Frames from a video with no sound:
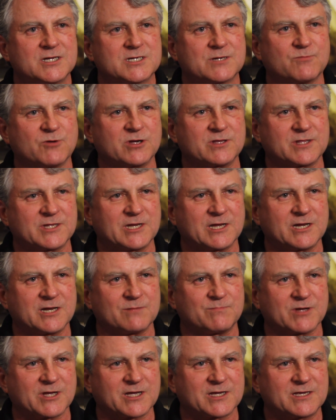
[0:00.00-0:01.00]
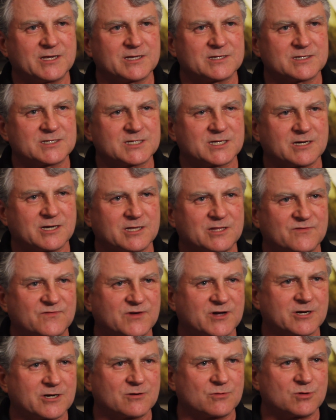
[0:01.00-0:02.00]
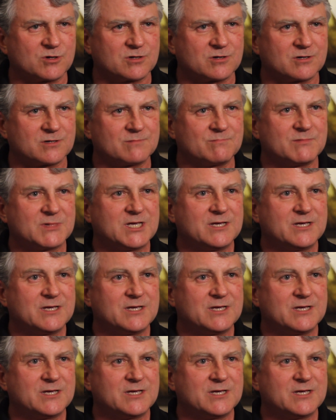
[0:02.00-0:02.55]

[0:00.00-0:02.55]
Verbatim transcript: to bring the data back inside the firewall.